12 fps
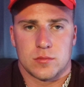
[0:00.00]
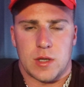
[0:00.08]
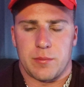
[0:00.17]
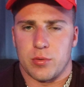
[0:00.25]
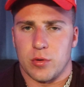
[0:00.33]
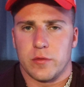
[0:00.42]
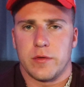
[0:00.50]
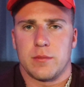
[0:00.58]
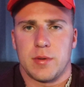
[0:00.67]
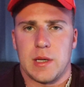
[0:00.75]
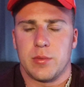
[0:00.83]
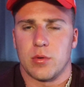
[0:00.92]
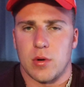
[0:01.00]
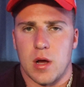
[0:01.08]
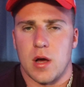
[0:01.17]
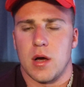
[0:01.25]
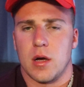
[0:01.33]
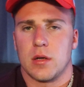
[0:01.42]
than proving people
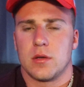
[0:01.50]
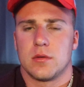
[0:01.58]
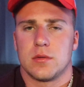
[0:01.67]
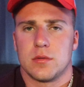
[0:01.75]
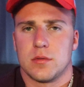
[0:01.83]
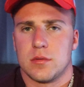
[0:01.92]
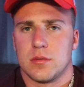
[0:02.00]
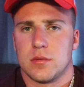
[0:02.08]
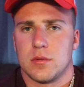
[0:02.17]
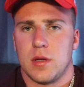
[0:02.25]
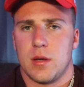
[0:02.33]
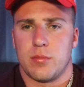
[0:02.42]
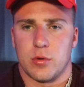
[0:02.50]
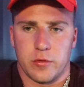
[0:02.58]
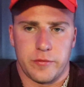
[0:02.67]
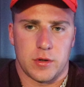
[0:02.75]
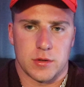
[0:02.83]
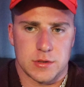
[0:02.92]
wrong and
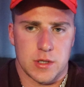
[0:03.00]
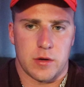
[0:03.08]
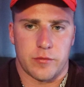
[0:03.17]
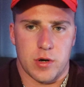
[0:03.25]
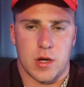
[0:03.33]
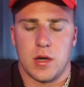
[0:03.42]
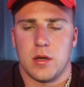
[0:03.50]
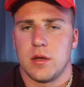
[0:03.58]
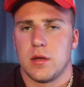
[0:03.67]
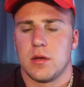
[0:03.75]
proving yourself right.